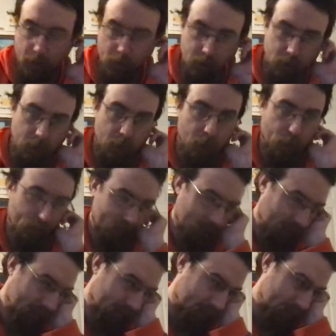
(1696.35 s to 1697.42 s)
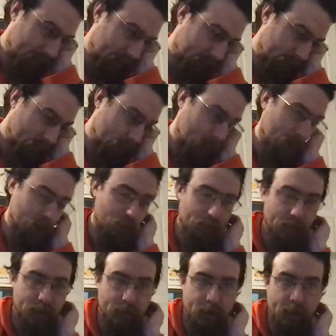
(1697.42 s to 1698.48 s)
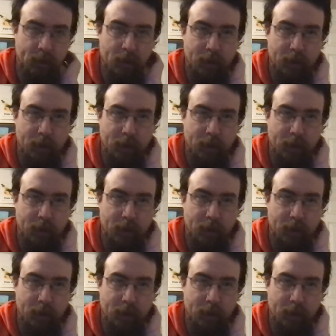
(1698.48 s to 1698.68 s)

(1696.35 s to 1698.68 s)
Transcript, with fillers: I know, and I think they can learn a thing or two about that.